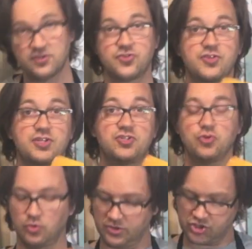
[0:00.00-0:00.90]
So this
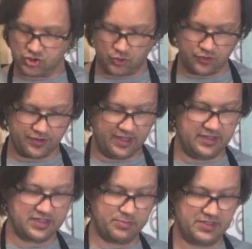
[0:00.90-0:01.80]
tool is shorter than
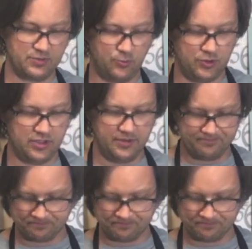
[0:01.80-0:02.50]
this piece of wood.